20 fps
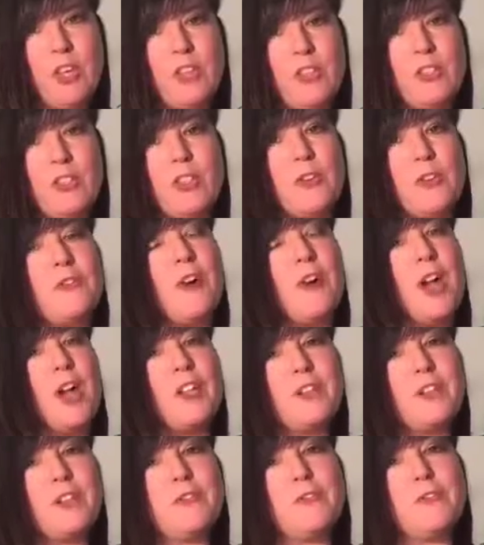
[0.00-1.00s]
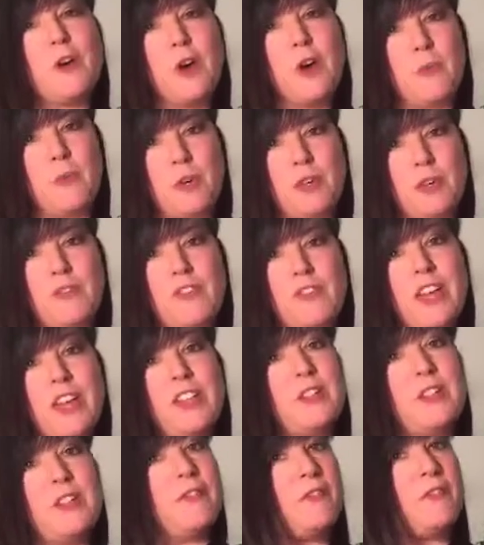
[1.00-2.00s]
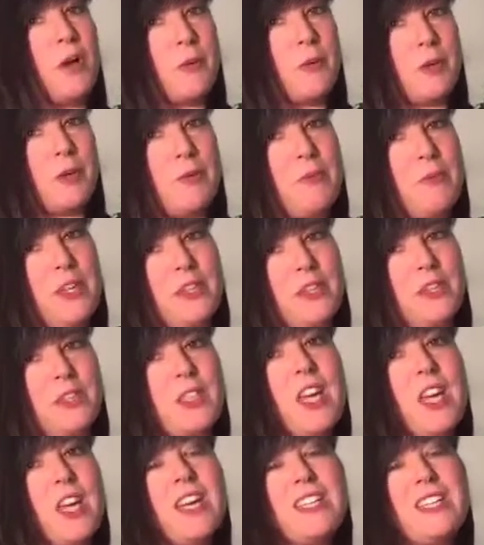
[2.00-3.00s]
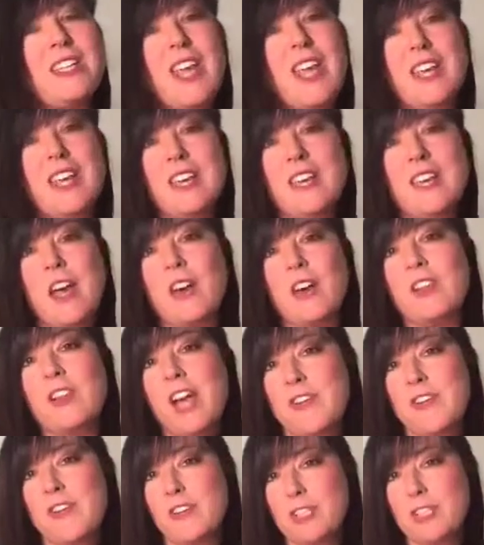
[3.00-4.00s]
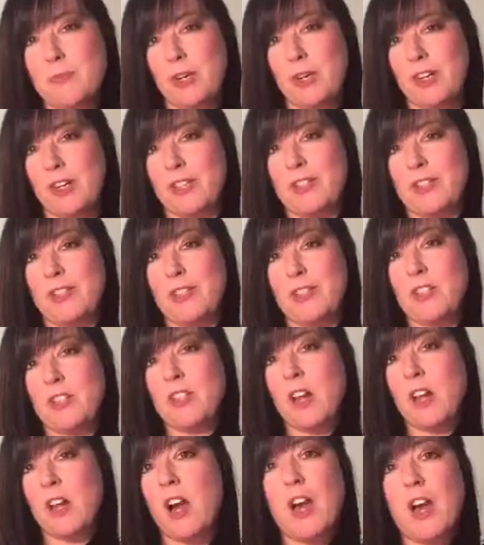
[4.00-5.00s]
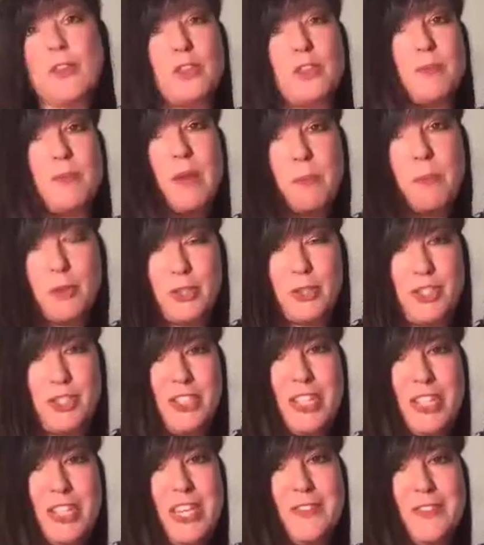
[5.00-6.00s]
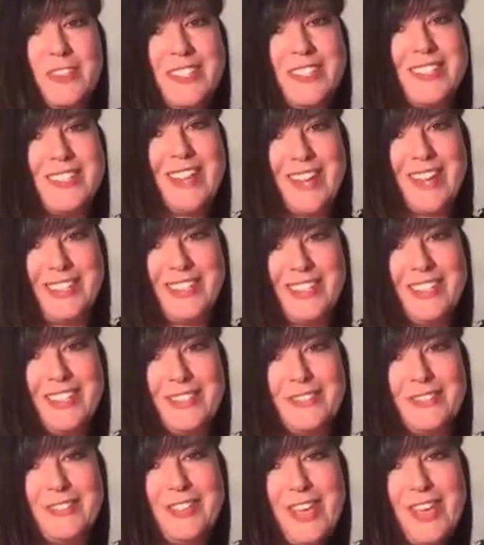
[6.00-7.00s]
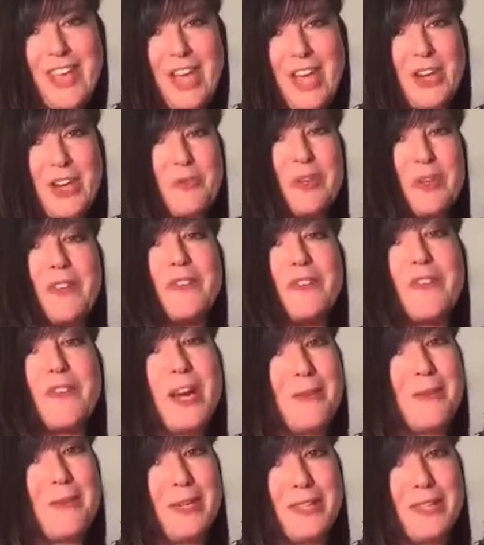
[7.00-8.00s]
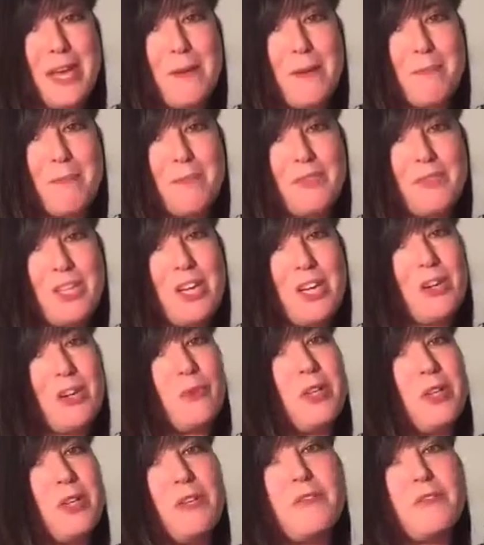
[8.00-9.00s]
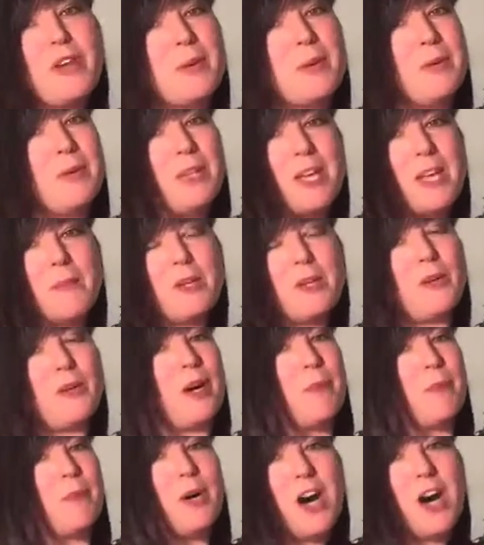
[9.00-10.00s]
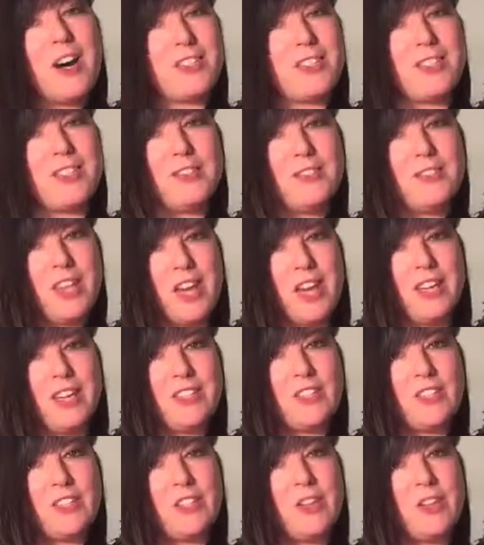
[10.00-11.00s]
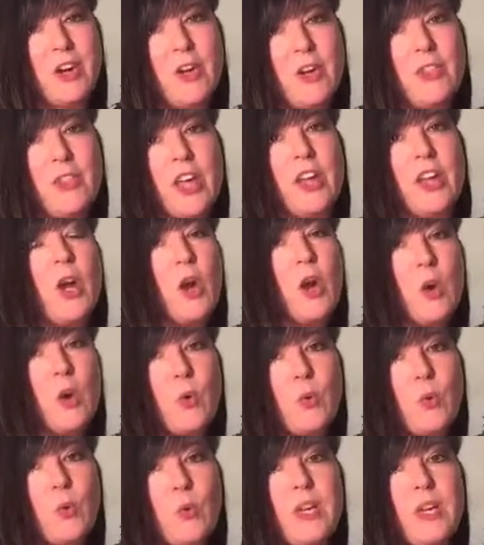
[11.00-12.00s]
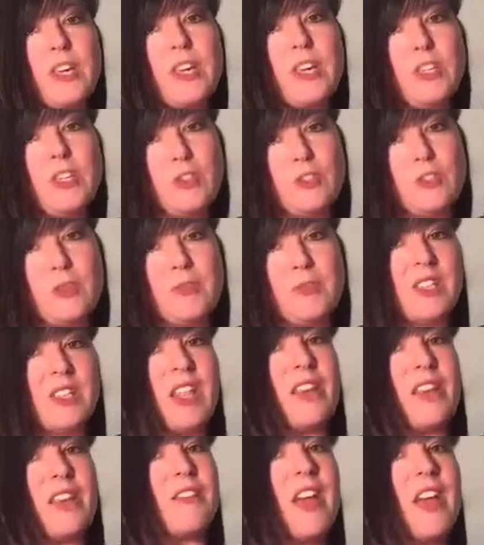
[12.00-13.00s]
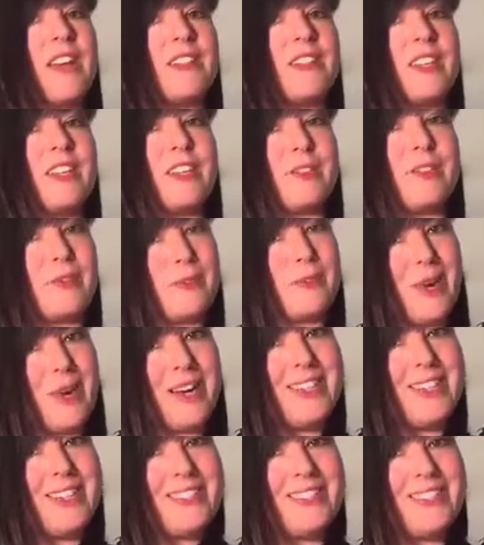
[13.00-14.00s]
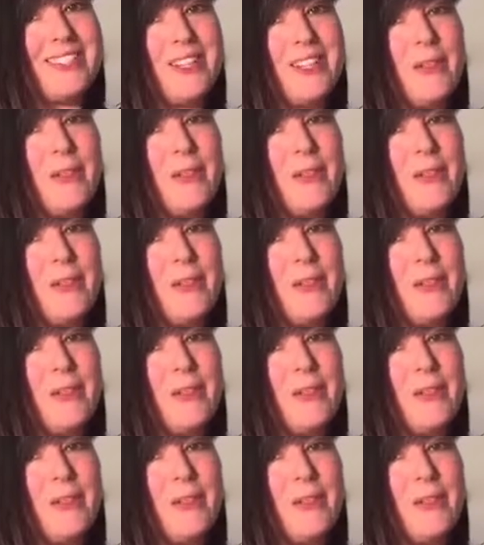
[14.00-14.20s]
So failing forward means taking our life experiences that others may perceive as negative and reframing them into a positive light to know that we can use them as a life lesson, right?